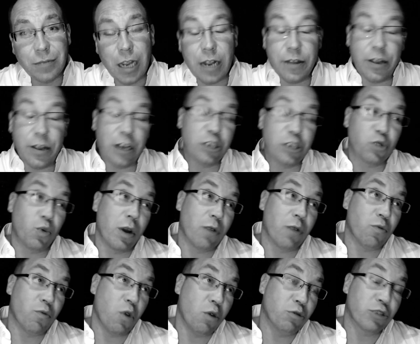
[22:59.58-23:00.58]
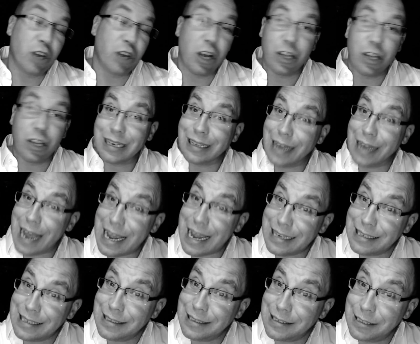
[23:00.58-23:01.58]
and thus wear rose-colored
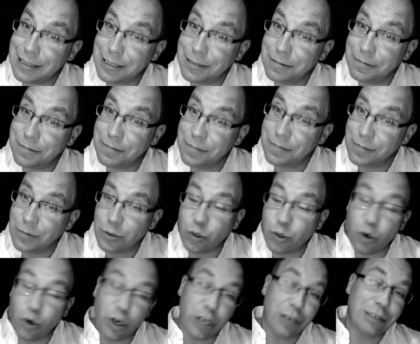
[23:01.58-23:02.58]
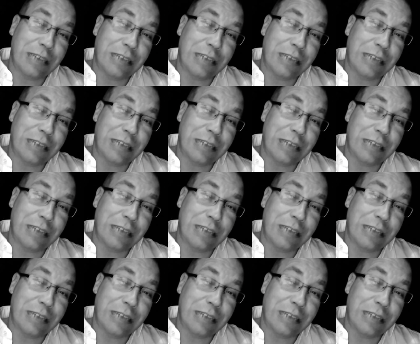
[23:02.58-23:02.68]
glasses? Or do